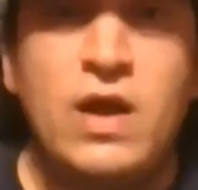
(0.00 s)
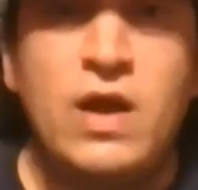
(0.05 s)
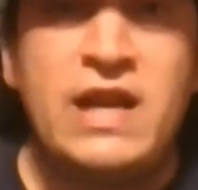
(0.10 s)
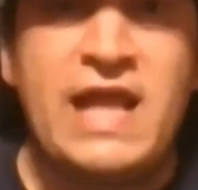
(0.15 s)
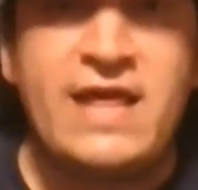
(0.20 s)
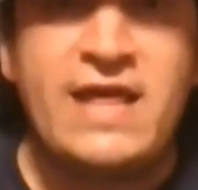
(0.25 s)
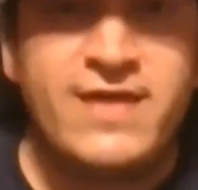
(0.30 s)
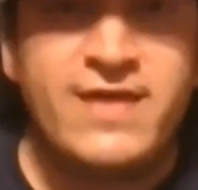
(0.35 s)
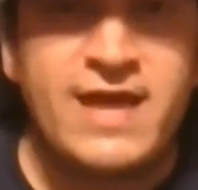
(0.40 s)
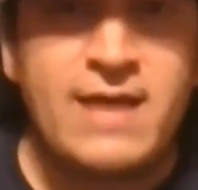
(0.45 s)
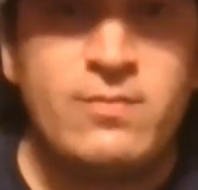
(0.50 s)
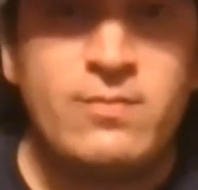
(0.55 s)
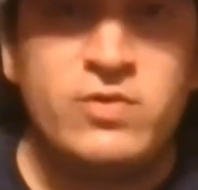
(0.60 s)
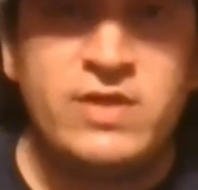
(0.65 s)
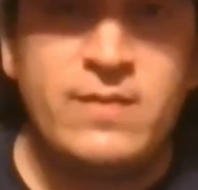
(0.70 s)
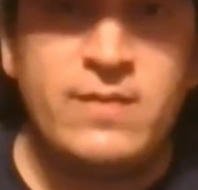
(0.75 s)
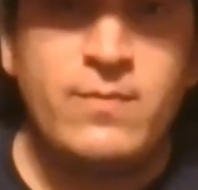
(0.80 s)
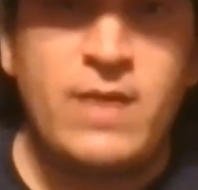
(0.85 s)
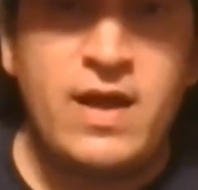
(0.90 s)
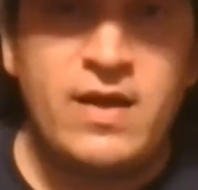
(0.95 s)
last thing I'm
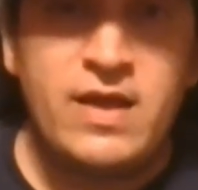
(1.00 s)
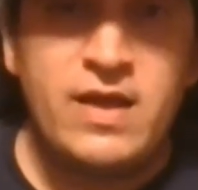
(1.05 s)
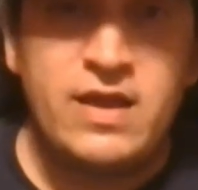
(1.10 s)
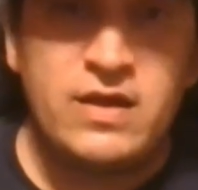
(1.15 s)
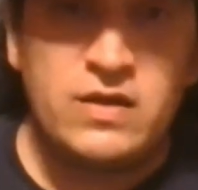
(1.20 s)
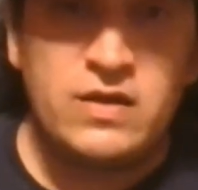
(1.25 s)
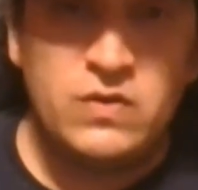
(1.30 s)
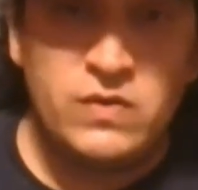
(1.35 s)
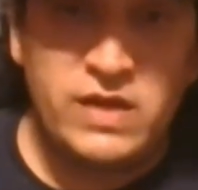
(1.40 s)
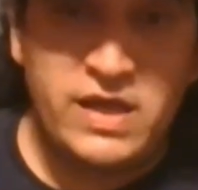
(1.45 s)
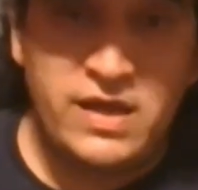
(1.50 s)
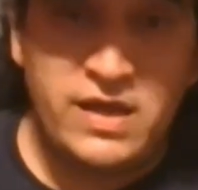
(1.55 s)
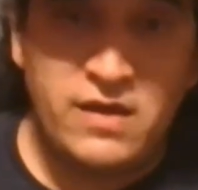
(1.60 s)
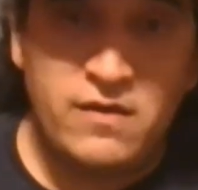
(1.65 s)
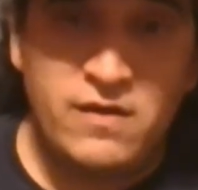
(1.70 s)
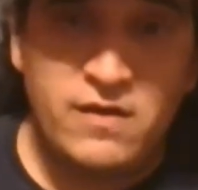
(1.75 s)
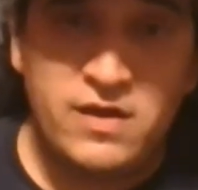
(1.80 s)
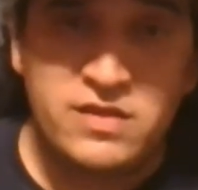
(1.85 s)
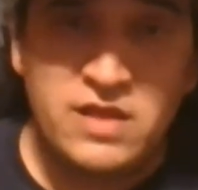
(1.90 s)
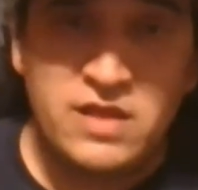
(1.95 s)
going to include here
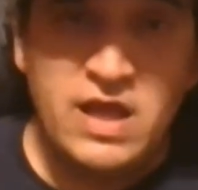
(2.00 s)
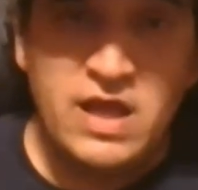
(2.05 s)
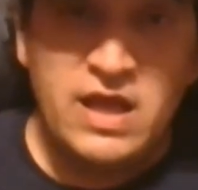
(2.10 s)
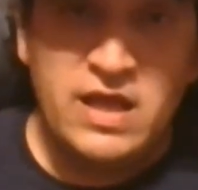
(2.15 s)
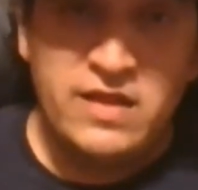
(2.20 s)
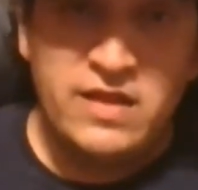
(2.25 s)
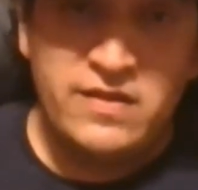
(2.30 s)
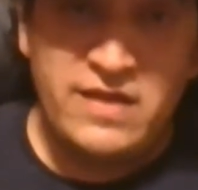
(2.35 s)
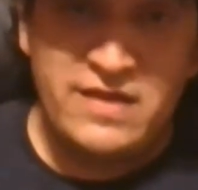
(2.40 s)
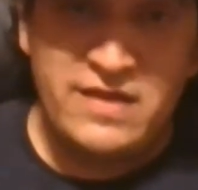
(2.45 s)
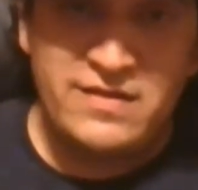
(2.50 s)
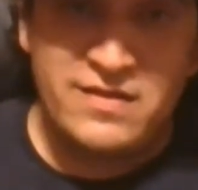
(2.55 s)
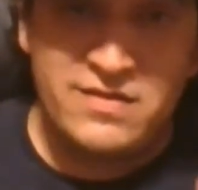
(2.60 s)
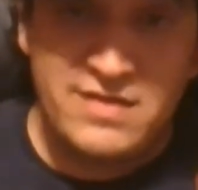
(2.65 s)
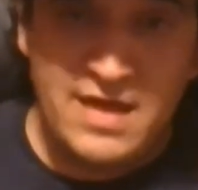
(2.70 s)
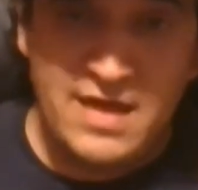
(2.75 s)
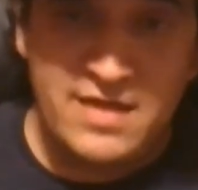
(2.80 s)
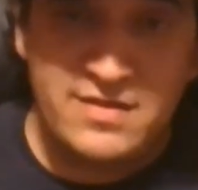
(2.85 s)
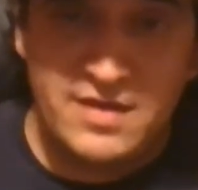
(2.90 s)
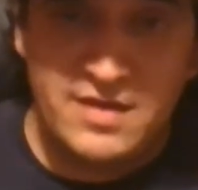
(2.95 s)
is the
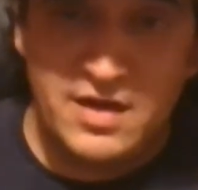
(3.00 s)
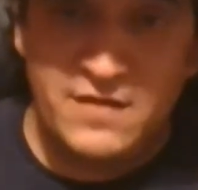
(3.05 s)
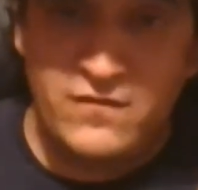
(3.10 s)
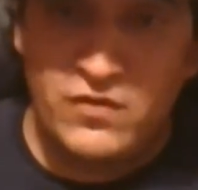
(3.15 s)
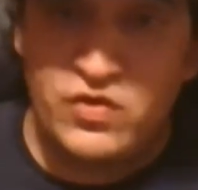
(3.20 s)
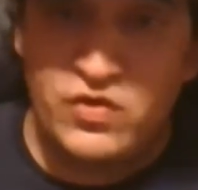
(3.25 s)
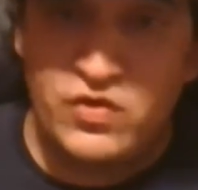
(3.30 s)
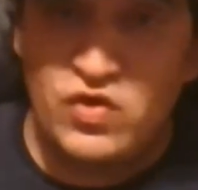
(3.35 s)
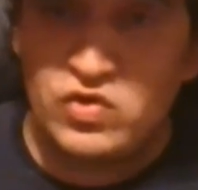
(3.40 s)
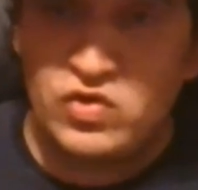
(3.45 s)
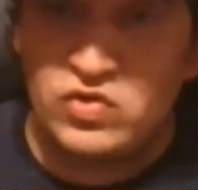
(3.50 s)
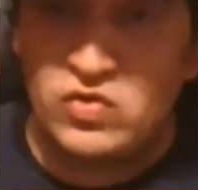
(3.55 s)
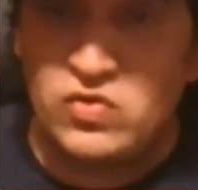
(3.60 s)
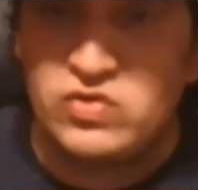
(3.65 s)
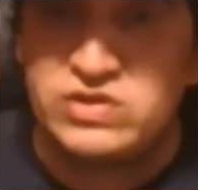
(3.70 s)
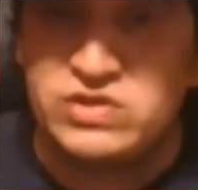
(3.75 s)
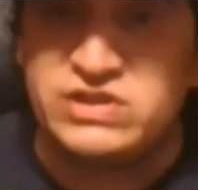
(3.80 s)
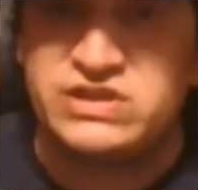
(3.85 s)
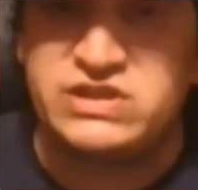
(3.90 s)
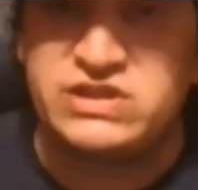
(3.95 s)
necessity for your
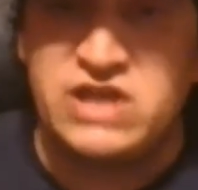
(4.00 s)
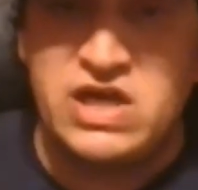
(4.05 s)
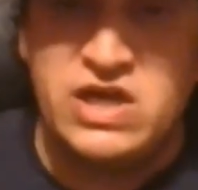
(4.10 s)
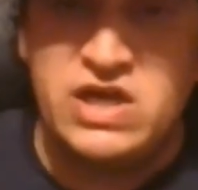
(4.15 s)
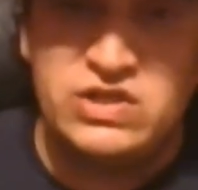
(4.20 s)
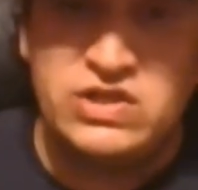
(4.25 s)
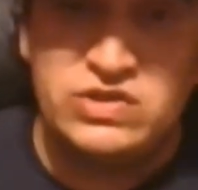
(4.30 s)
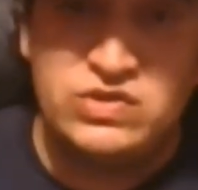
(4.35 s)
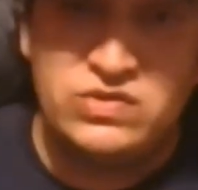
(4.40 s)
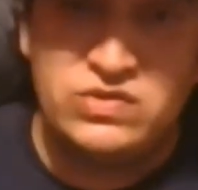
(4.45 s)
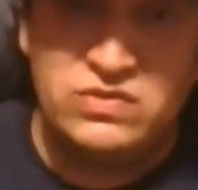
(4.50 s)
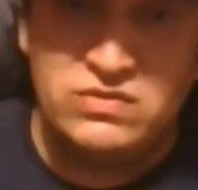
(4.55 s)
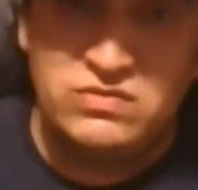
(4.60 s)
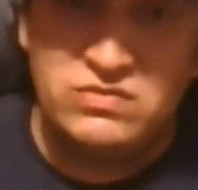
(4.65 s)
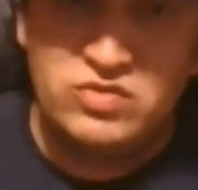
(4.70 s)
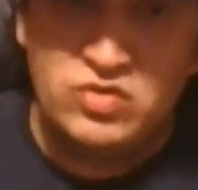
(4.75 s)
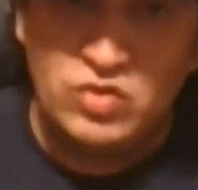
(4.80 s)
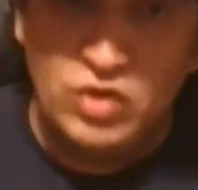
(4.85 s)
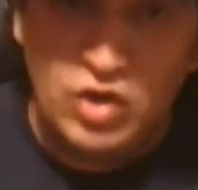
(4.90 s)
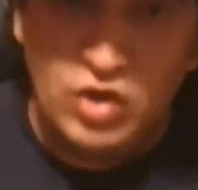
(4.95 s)
dogs
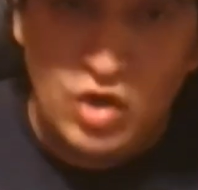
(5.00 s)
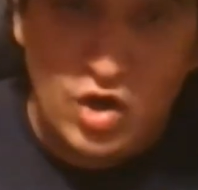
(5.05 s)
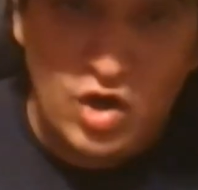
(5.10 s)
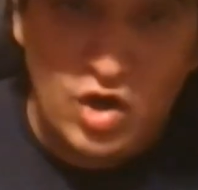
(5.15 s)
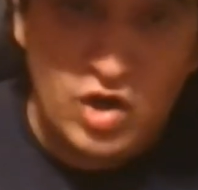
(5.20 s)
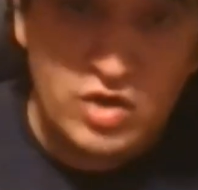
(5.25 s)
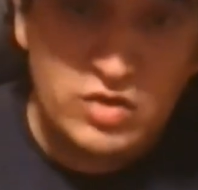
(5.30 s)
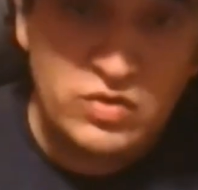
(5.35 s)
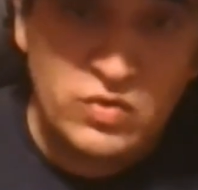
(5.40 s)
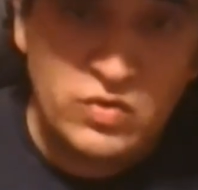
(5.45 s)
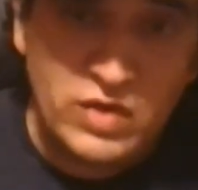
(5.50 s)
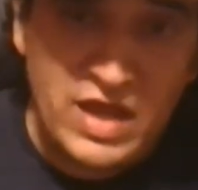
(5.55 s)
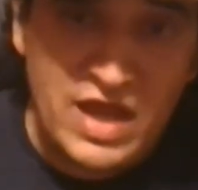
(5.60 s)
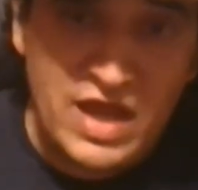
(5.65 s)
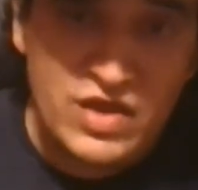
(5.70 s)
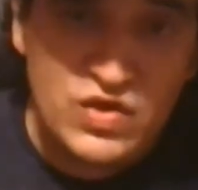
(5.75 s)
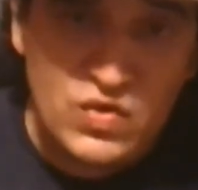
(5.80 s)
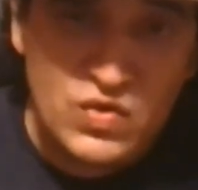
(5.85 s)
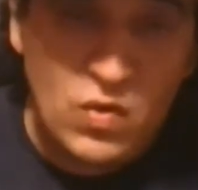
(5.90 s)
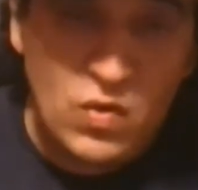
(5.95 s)
to learn to get
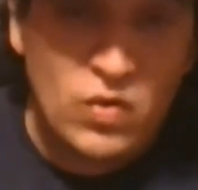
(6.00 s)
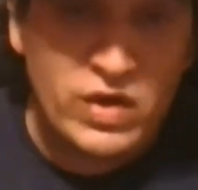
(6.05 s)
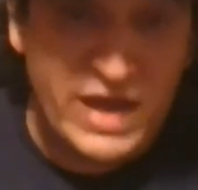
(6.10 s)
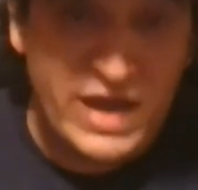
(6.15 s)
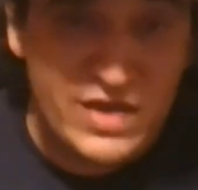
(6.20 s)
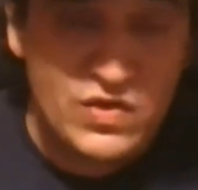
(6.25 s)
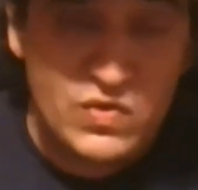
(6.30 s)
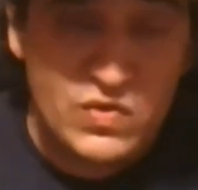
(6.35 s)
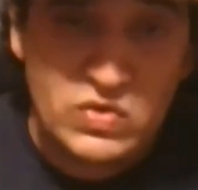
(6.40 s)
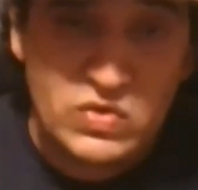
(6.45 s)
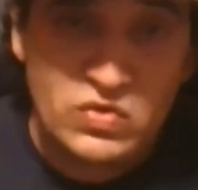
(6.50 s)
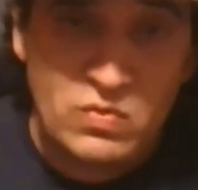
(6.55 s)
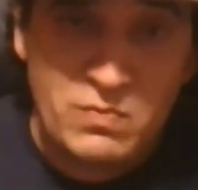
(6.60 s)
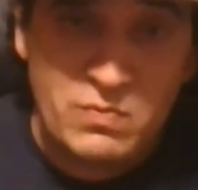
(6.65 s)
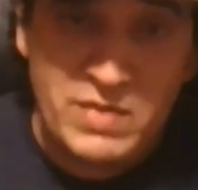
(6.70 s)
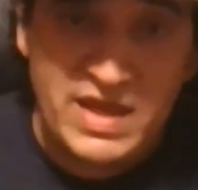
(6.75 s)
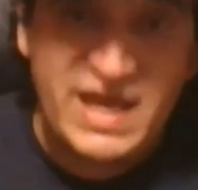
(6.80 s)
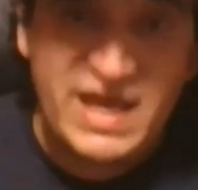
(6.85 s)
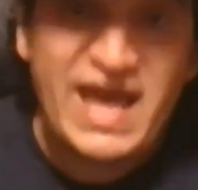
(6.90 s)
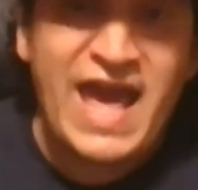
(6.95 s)
used to
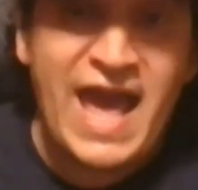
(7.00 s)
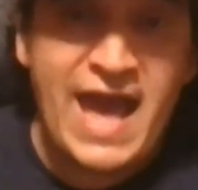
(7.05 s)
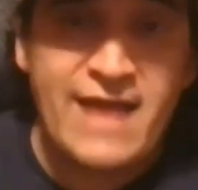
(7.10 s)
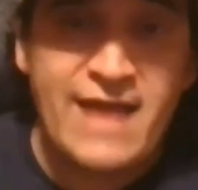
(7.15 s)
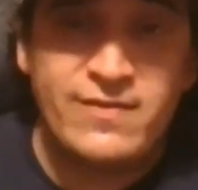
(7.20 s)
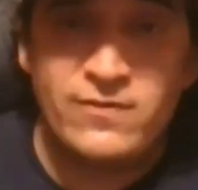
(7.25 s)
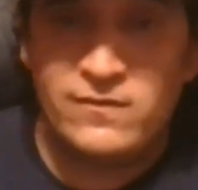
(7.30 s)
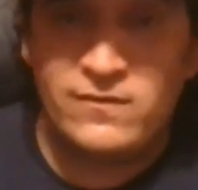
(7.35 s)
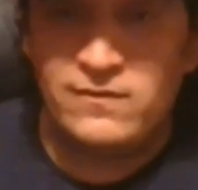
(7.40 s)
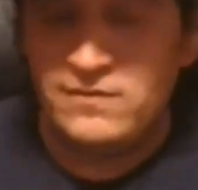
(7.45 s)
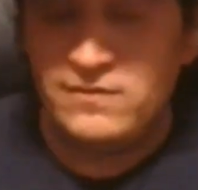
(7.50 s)
being handled.